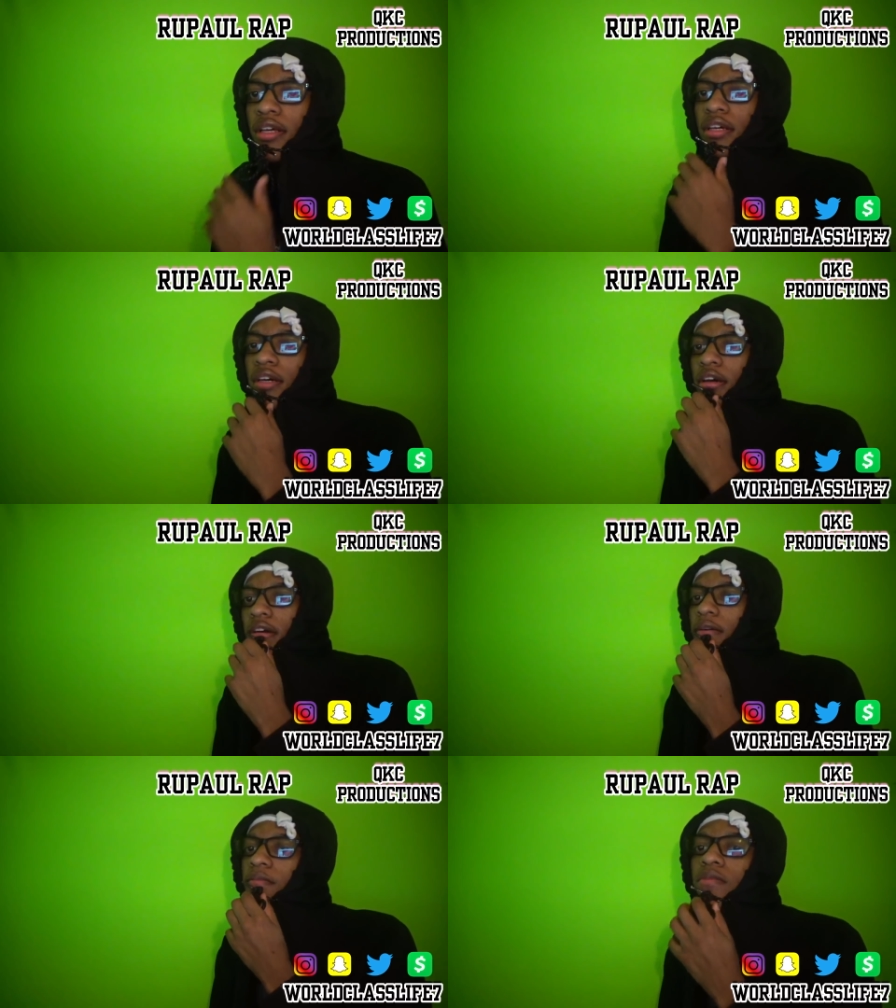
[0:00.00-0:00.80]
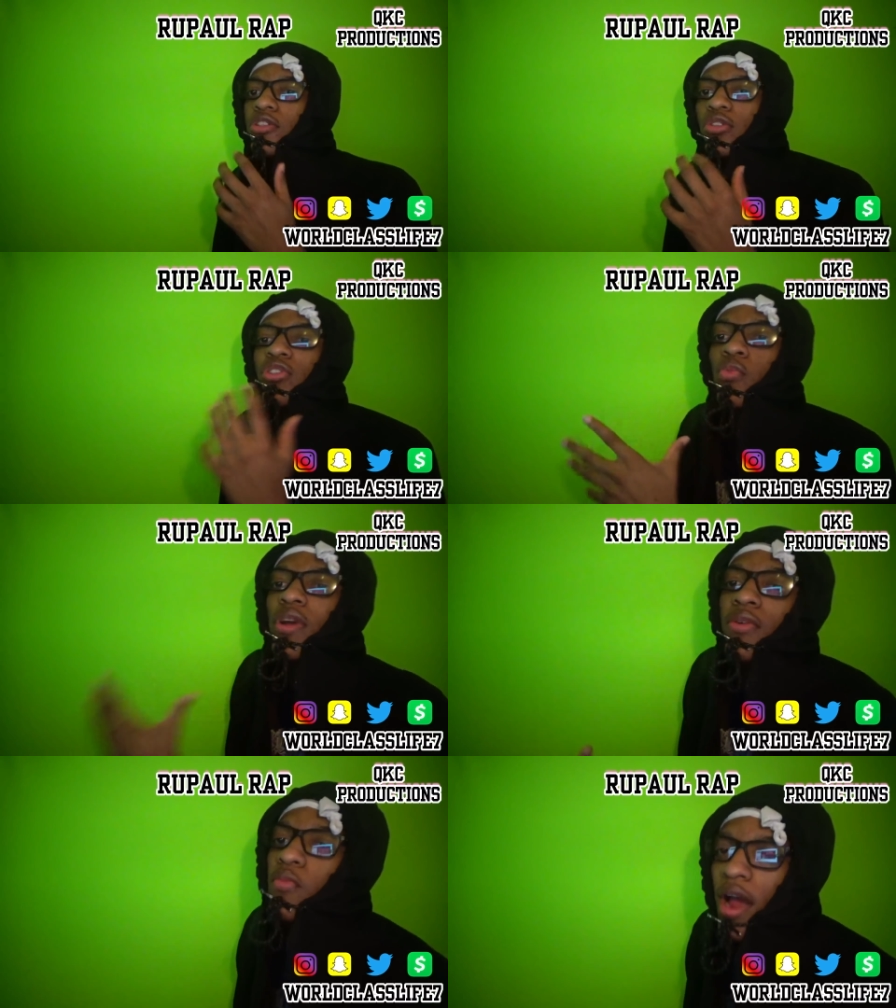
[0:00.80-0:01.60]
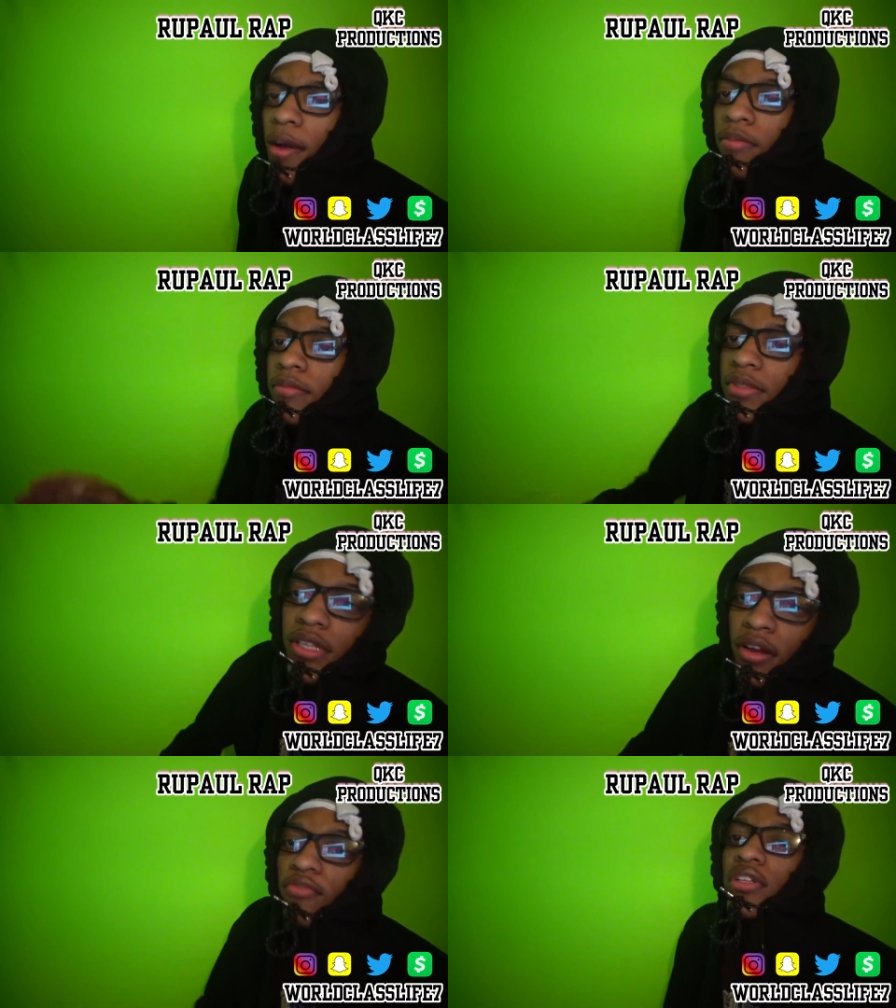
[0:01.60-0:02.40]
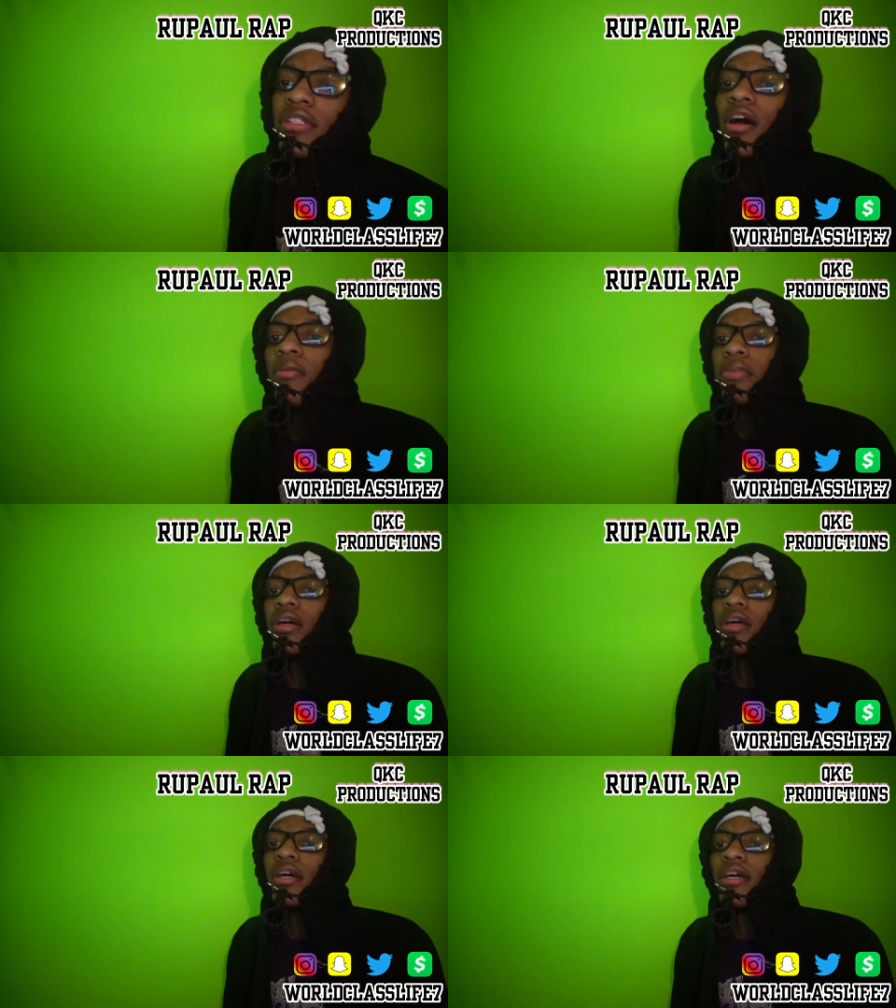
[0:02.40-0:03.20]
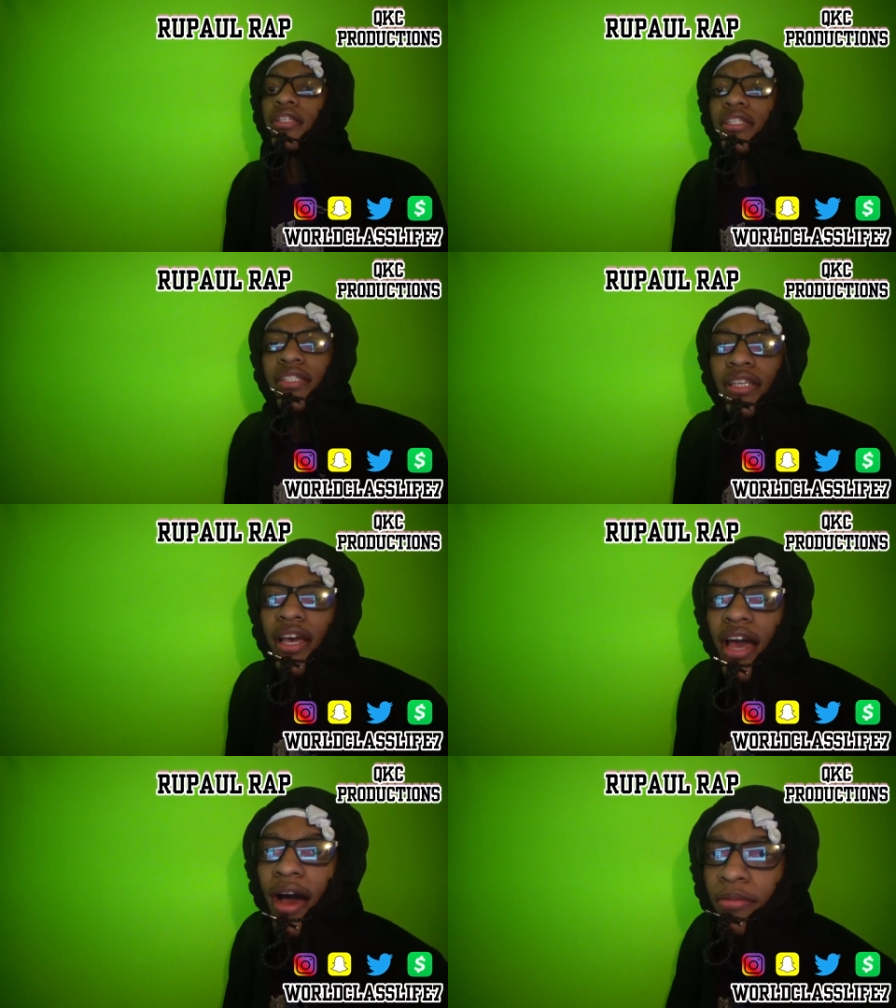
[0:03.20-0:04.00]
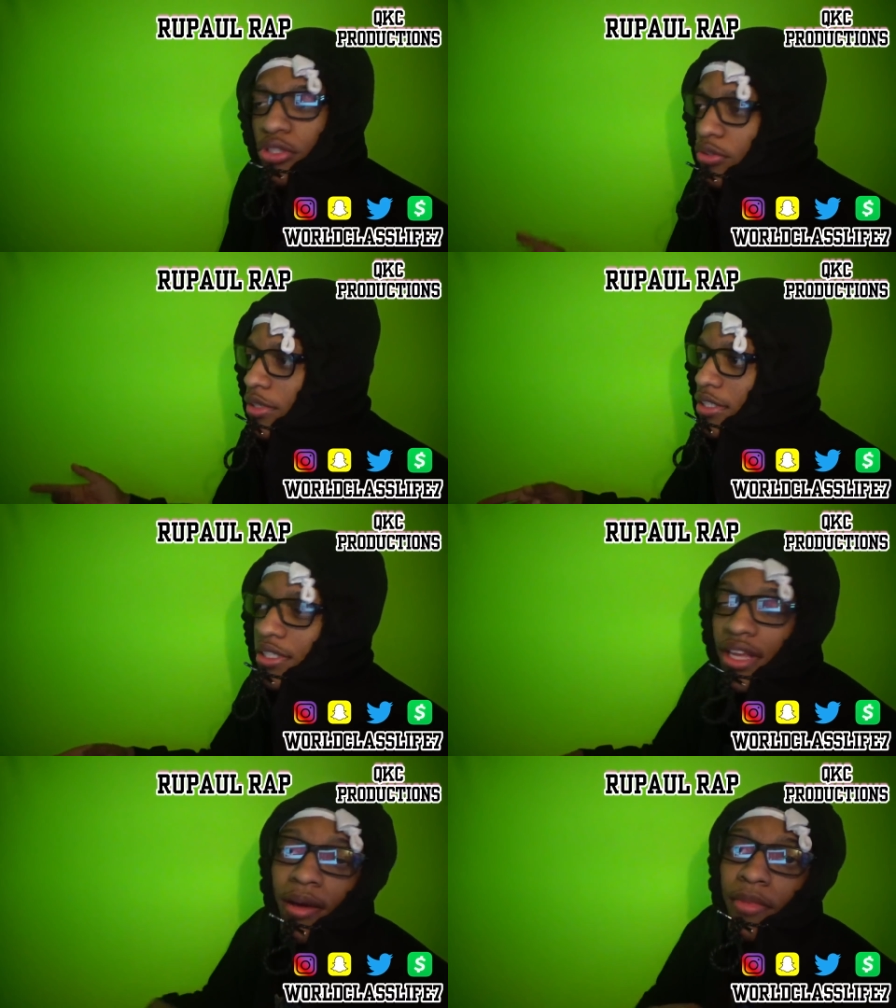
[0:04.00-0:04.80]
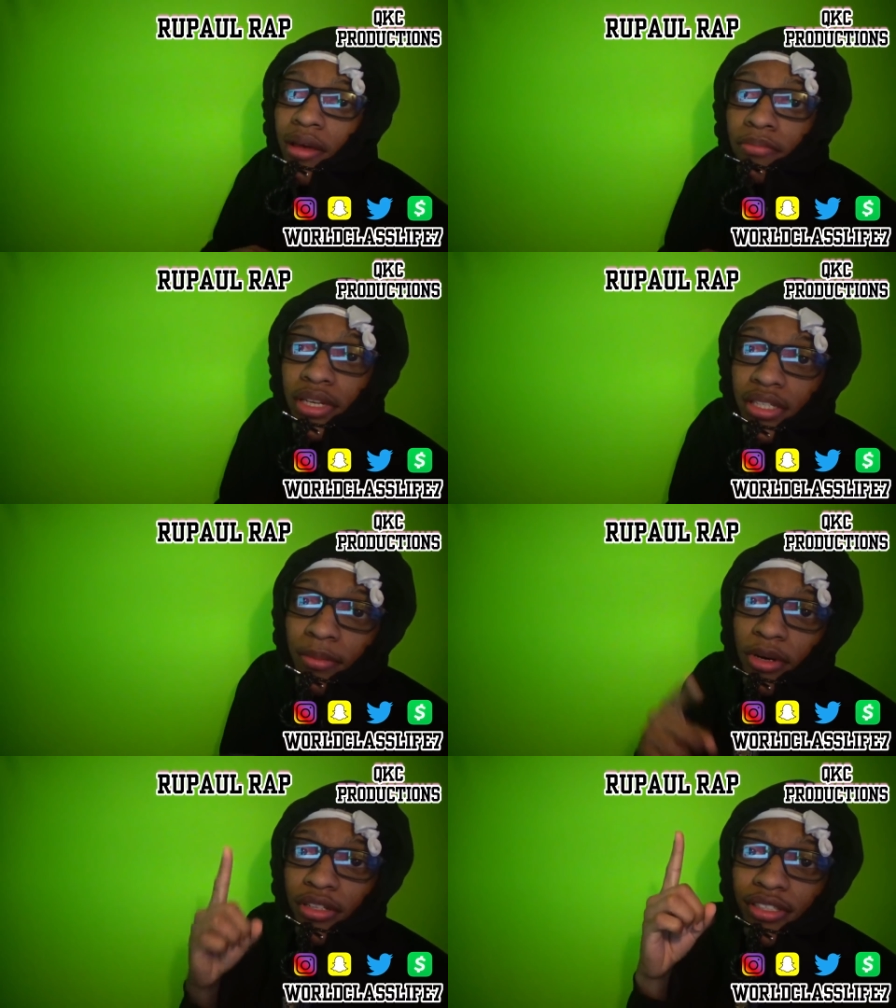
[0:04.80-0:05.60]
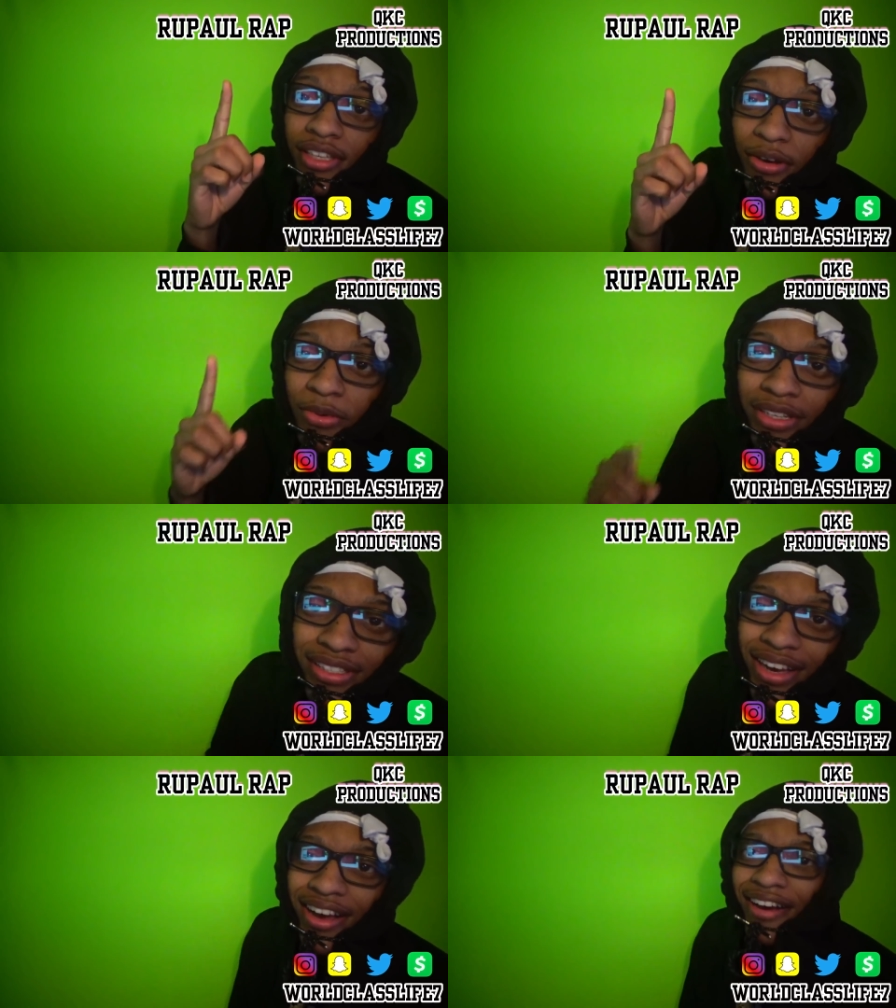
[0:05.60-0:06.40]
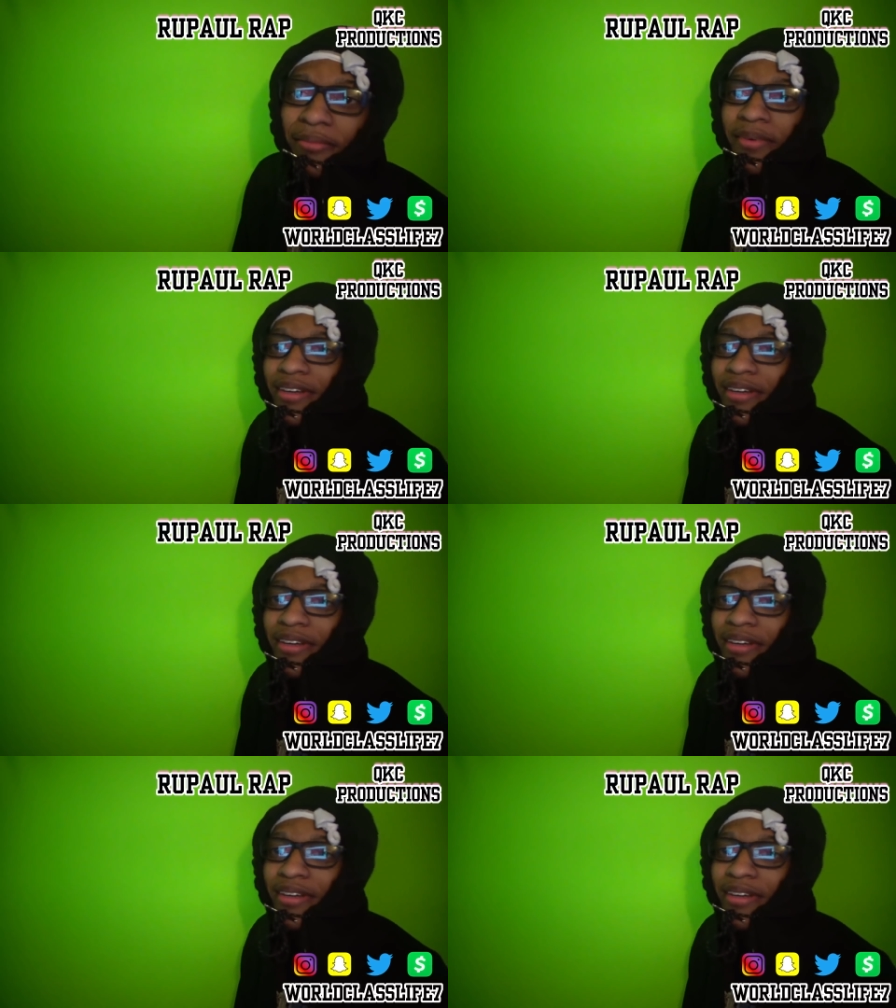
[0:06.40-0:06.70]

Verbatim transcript: Uh, so it's a written rap. It's not a freestyle. But she said, I'm chewing. She said, I'm that bitch. I'm only saying it one time.